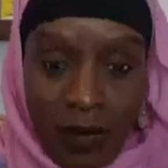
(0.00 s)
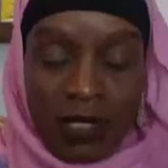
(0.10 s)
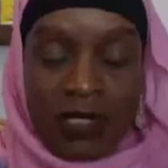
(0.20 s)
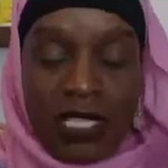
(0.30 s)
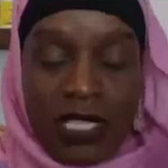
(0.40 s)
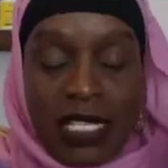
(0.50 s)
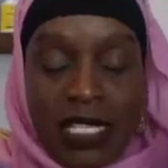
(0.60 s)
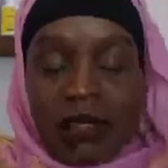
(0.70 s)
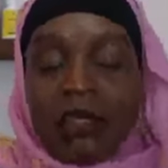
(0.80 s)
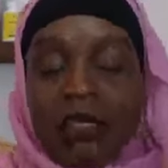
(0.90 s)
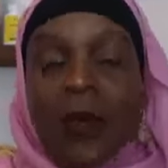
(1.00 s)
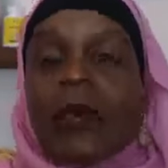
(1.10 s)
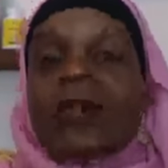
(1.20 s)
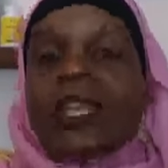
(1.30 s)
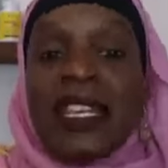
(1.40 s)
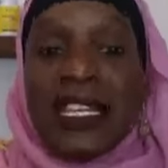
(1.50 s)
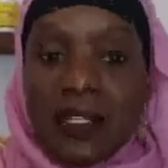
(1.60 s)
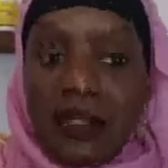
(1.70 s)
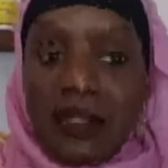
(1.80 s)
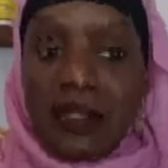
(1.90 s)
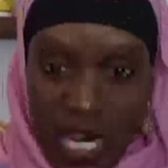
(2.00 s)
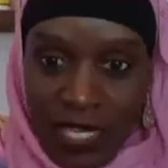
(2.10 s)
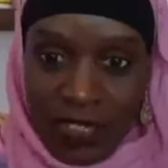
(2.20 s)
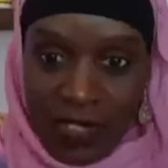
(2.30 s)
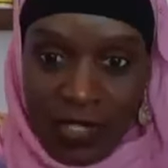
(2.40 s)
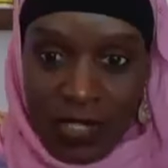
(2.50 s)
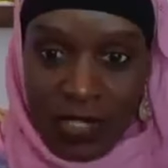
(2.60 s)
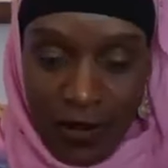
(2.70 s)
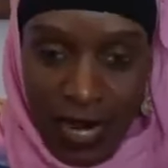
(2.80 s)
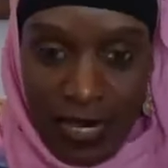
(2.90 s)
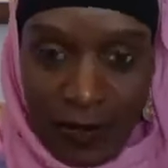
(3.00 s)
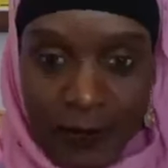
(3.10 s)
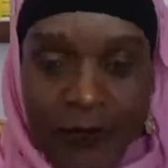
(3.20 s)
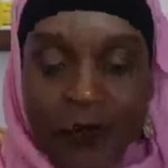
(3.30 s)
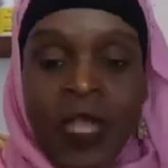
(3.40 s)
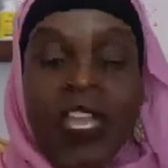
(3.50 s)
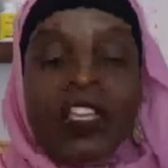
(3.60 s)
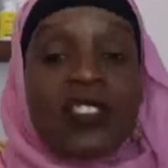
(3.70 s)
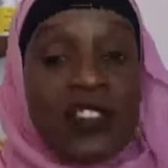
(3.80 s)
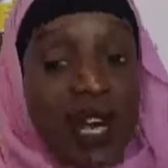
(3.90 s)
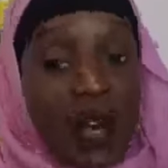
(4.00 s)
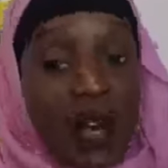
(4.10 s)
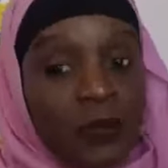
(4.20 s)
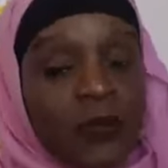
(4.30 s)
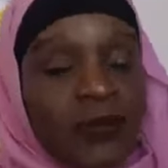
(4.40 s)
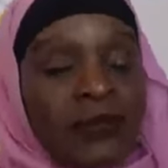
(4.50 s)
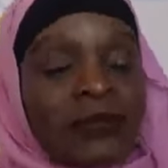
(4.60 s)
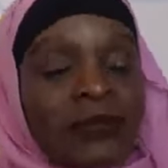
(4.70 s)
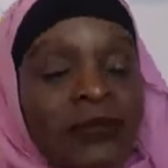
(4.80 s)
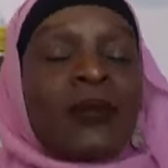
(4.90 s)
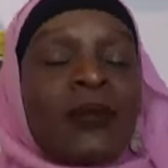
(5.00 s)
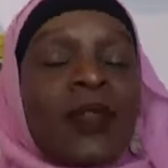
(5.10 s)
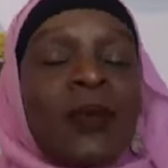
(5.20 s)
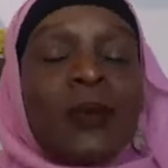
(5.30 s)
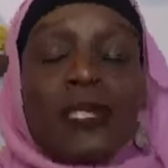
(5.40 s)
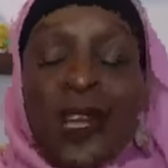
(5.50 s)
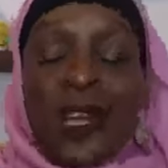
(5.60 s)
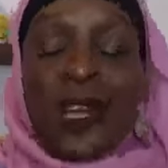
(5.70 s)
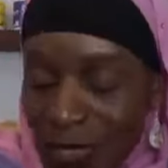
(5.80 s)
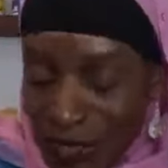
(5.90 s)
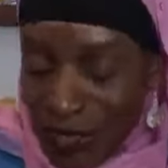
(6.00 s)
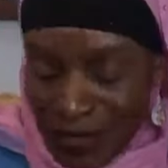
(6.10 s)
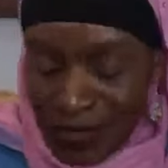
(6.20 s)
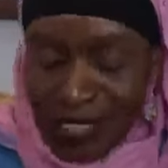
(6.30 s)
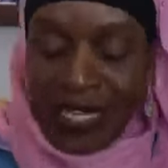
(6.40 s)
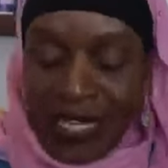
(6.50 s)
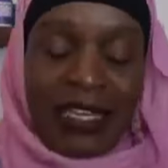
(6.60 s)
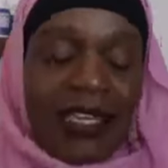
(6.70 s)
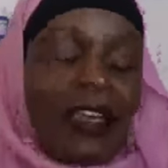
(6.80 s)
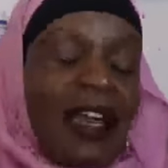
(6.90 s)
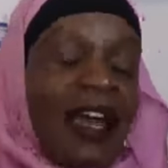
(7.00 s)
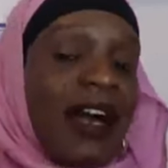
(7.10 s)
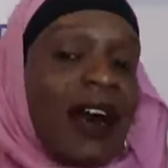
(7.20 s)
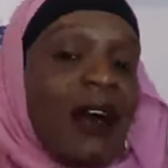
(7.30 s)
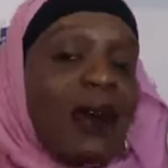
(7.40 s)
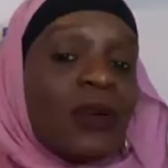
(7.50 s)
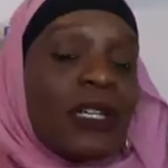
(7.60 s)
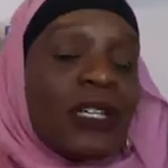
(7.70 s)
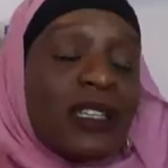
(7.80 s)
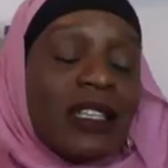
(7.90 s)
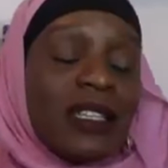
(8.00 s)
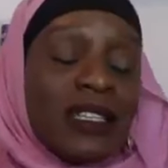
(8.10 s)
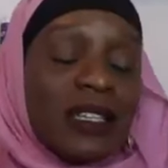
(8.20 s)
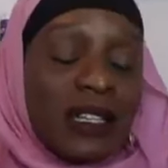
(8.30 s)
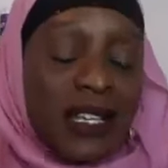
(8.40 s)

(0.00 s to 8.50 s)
about. These are the people that need to do this challenge. All right? So, we talked about the other day how the